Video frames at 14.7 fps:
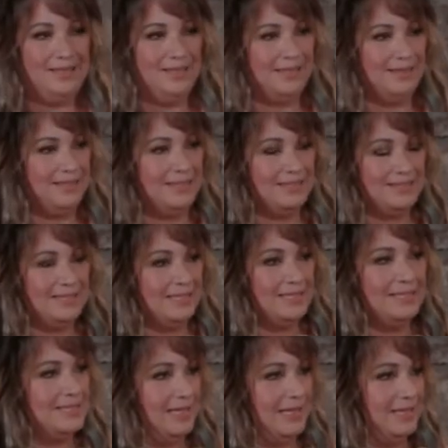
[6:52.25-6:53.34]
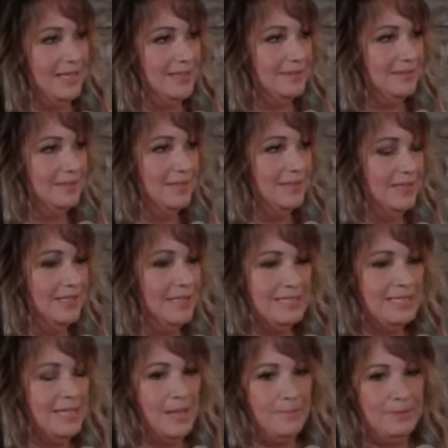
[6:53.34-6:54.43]
it's inundated.
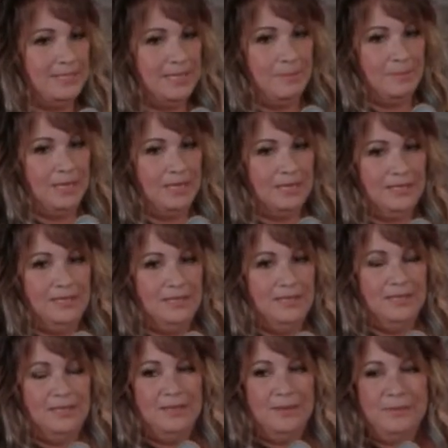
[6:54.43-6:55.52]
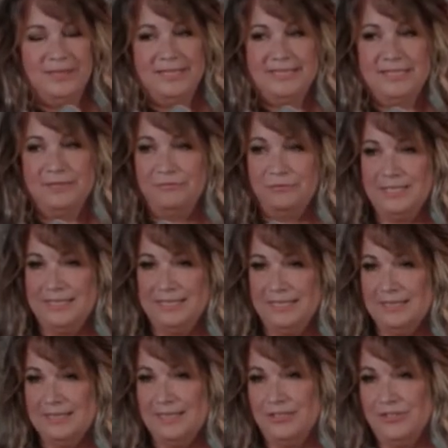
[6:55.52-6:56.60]
It's an epidemic. But the difference
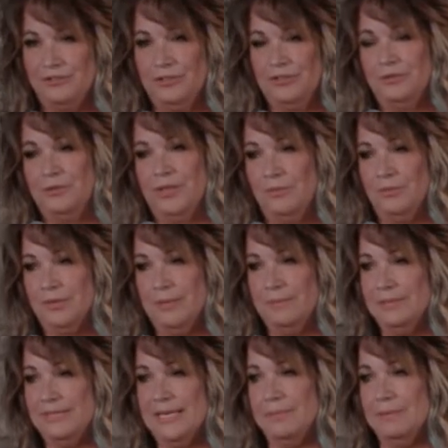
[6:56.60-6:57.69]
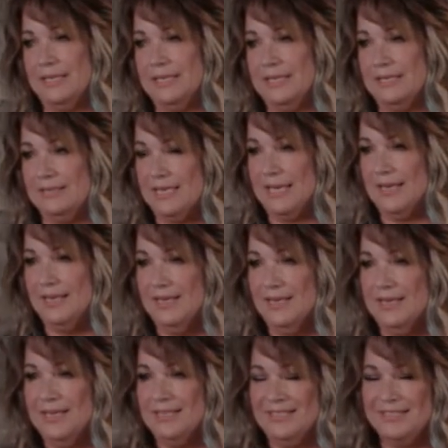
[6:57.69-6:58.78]
is, I struggle with that word epidemic, is that
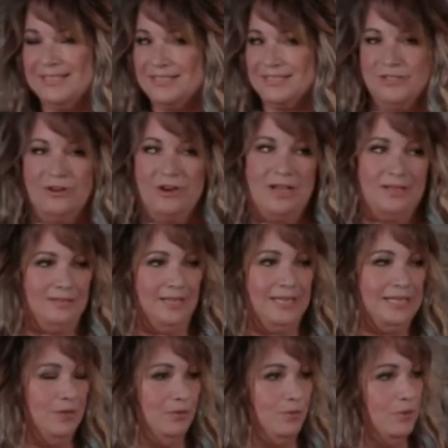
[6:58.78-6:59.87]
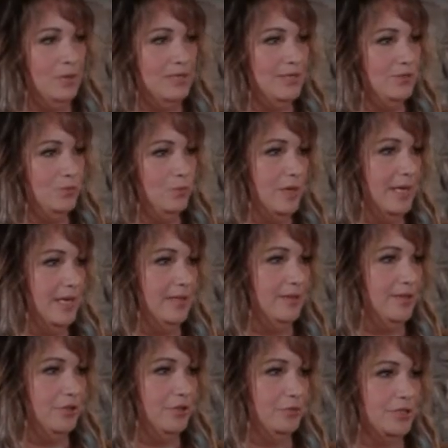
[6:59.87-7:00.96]
this is not like it was when
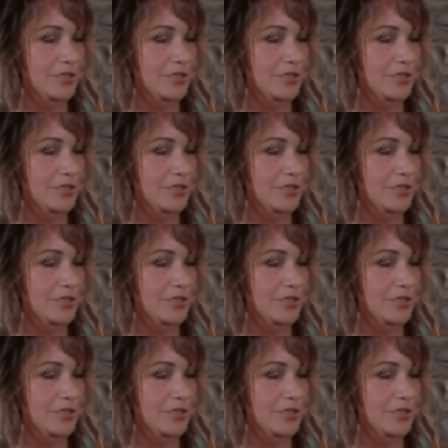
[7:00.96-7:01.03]
there was